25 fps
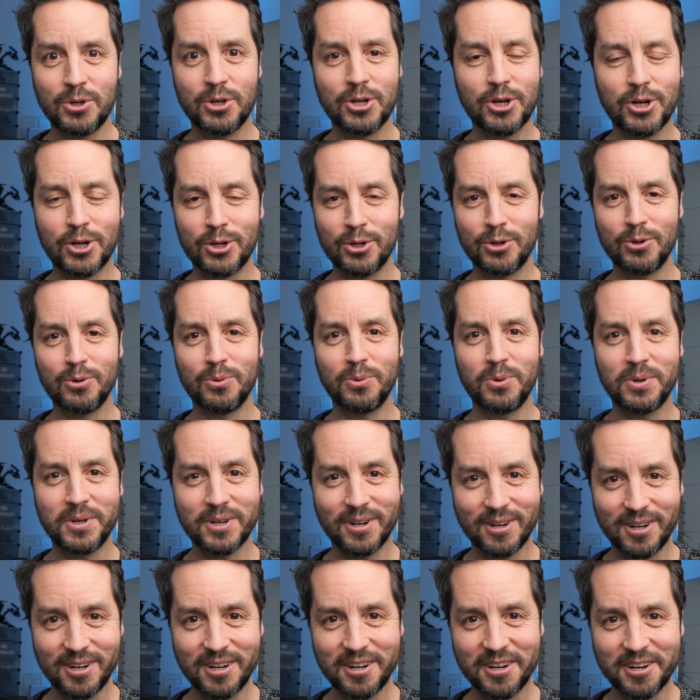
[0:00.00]
know who we
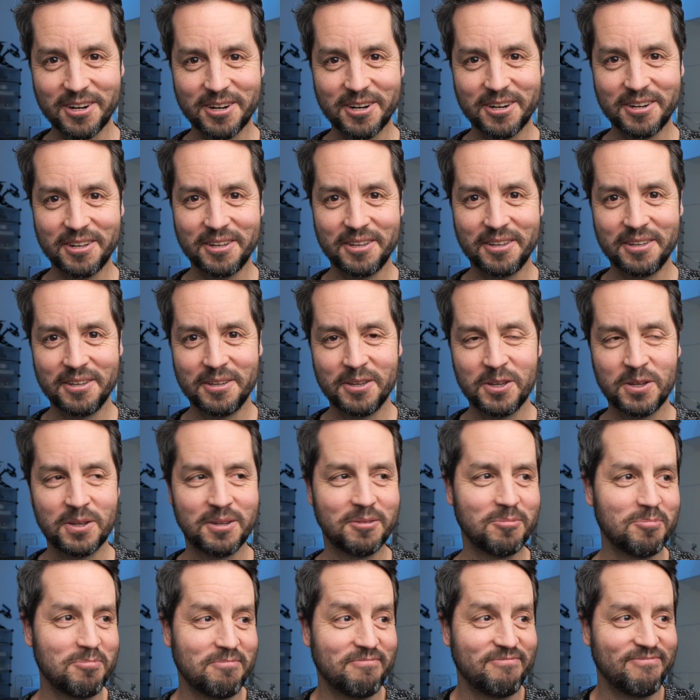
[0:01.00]
are,
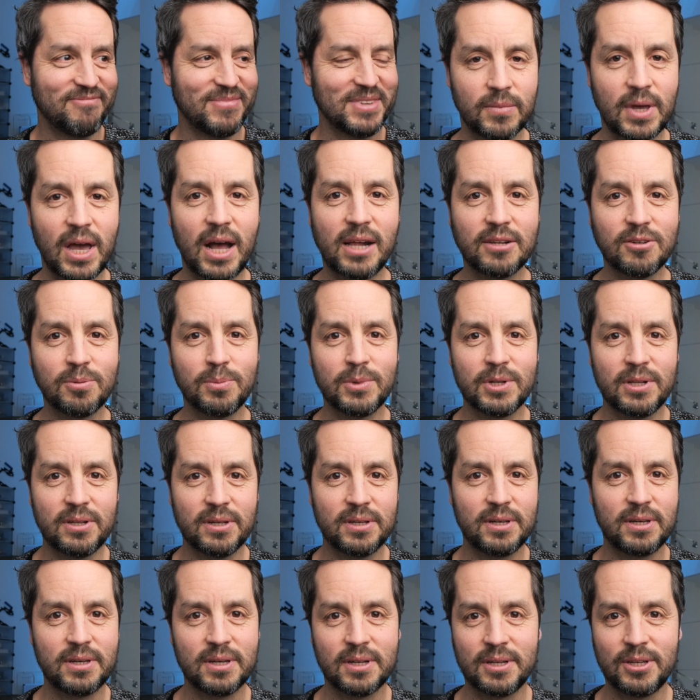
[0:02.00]

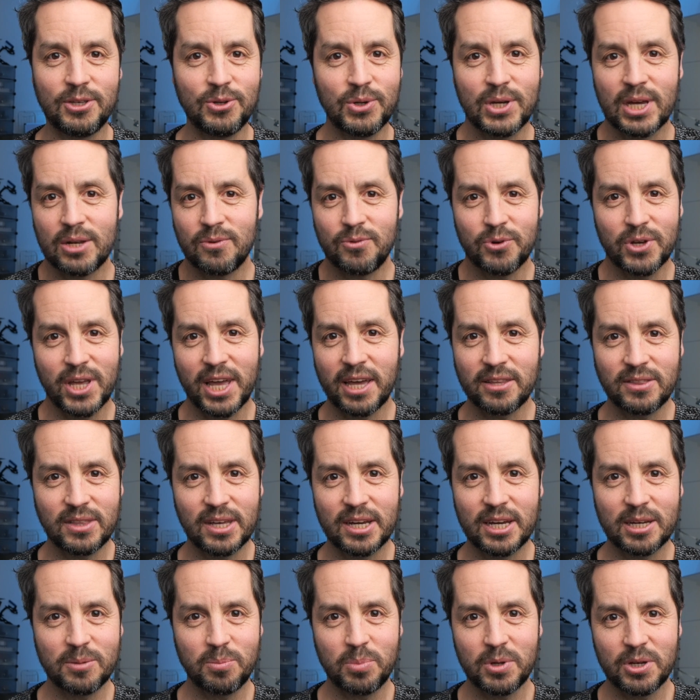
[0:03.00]
ultimately you can forget
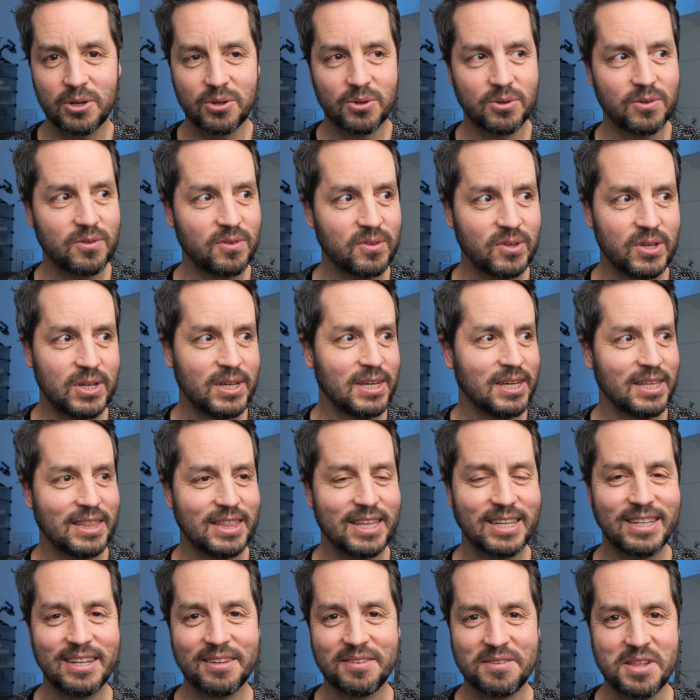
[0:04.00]
that, because
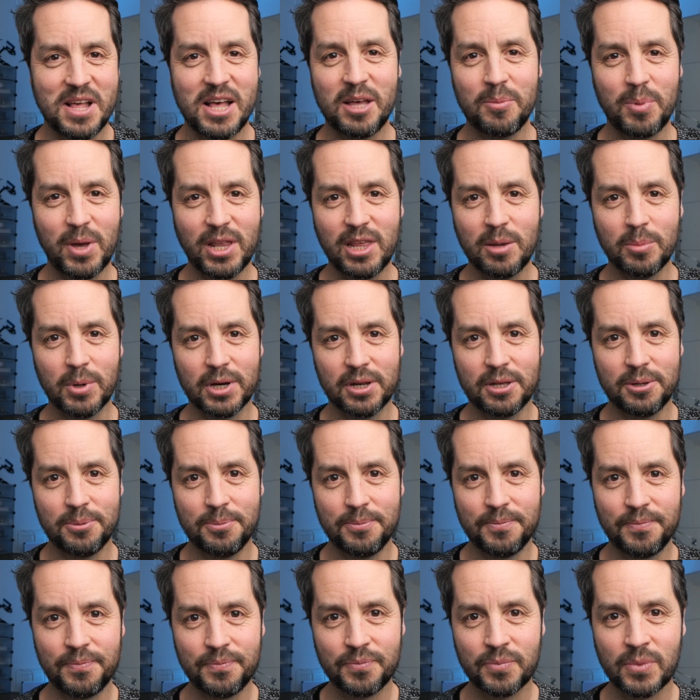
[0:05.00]
that doesn't help anybody.
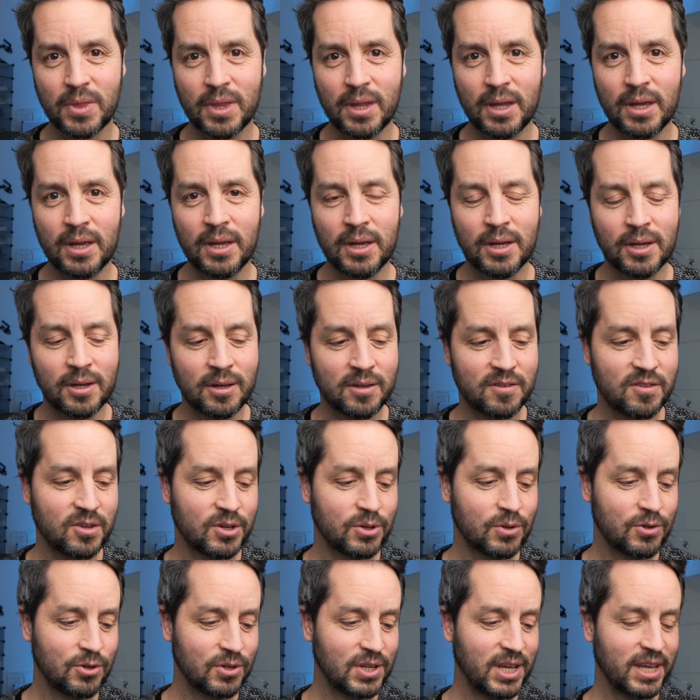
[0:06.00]
So
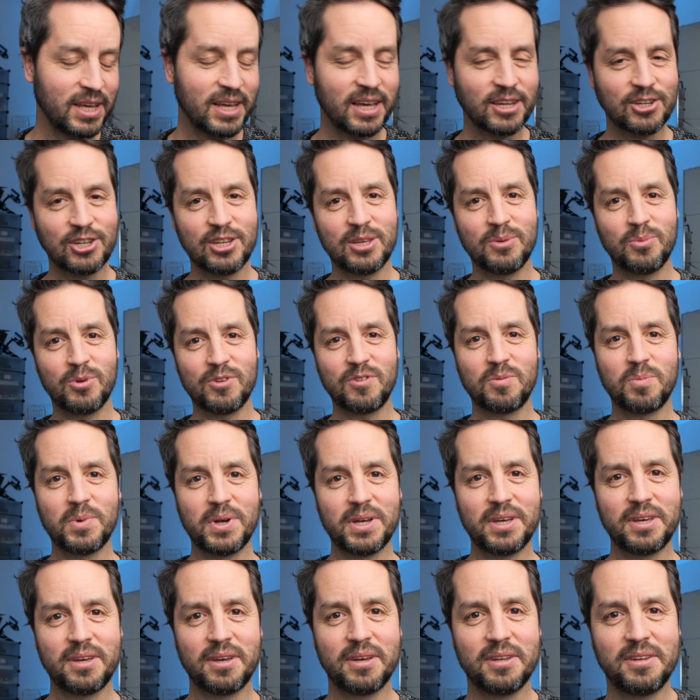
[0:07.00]
today actually was
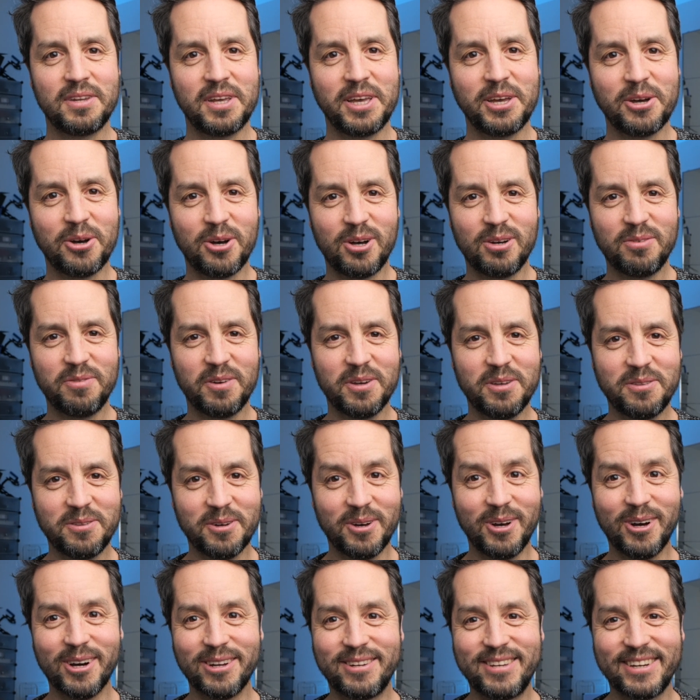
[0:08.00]
my day off, I
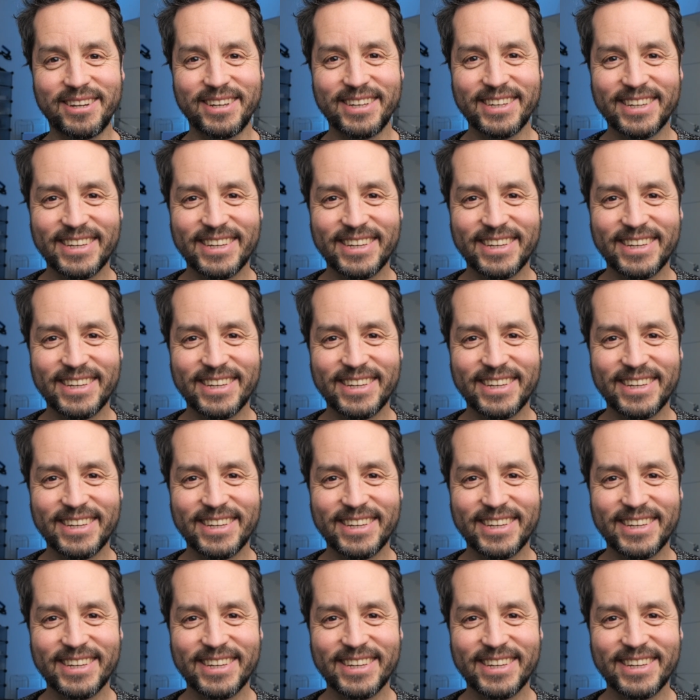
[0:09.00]
thought.